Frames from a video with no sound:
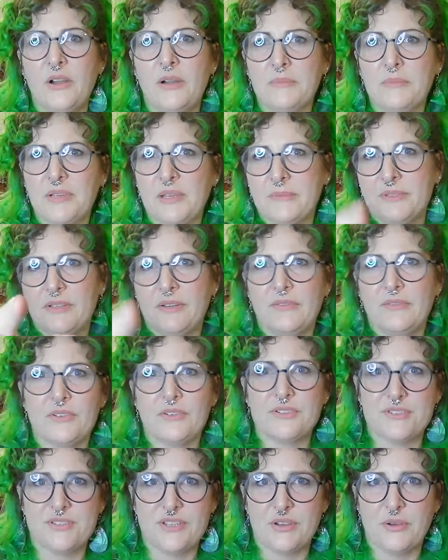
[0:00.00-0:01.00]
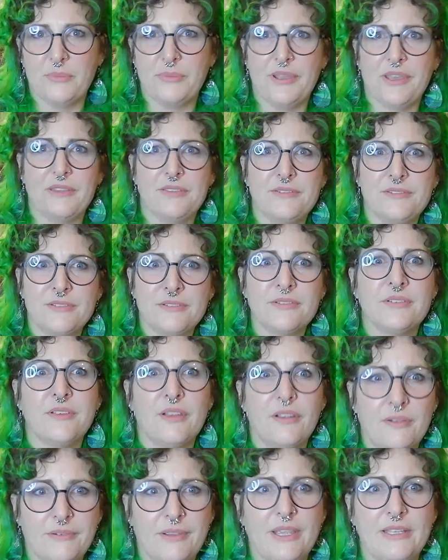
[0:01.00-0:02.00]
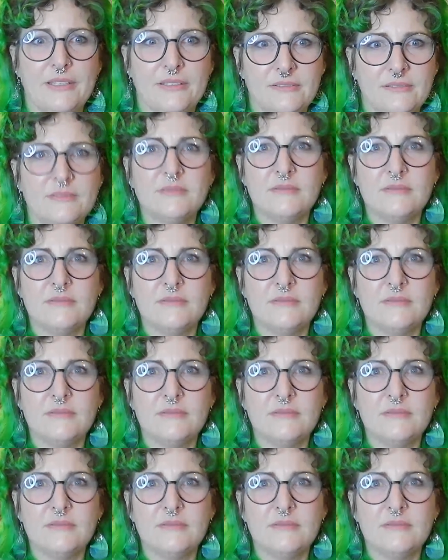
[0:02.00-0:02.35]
I'm coming over to Zarabeth's. All right.